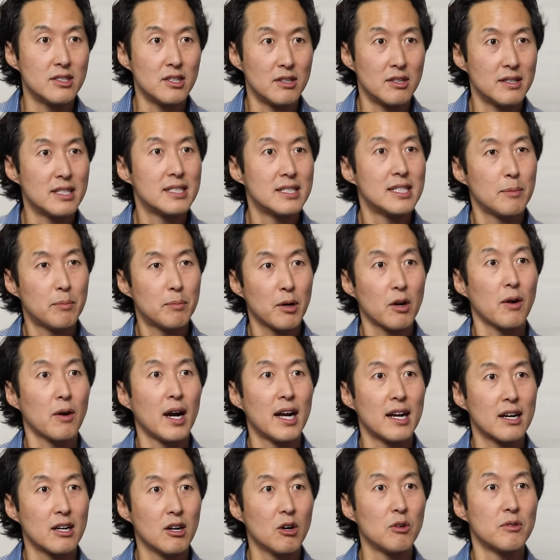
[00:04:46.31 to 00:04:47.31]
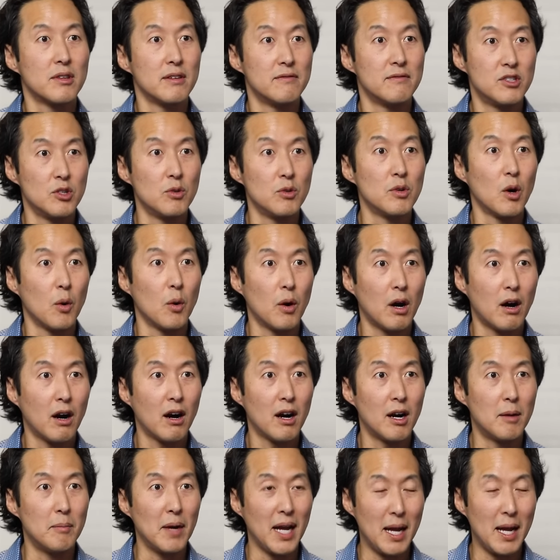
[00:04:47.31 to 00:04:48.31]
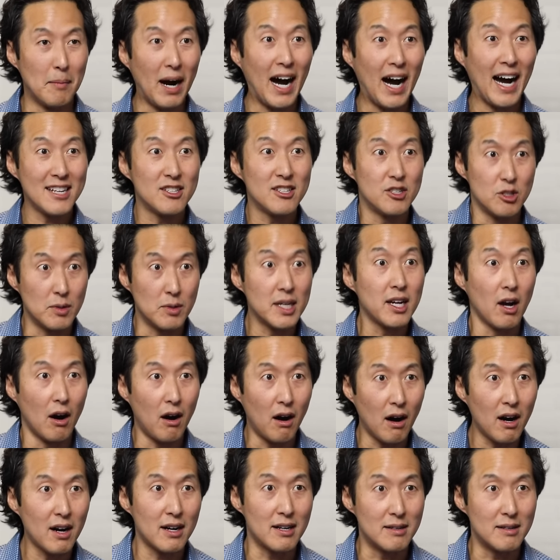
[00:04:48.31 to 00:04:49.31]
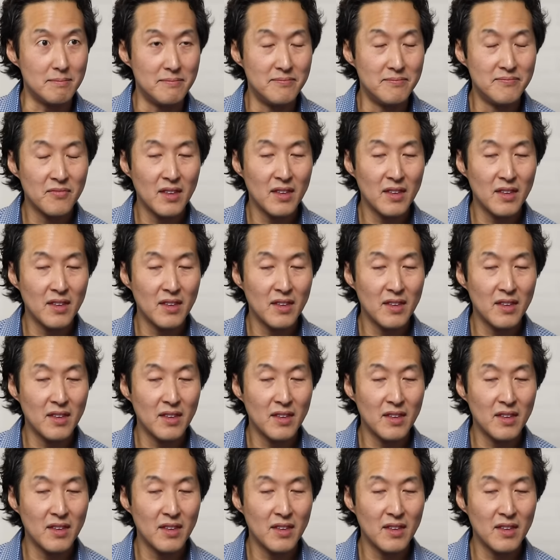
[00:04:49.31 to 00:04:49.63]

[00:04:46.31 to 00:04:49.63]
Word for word: You know, this Hippocratic oath of do no harm, am I doing harm?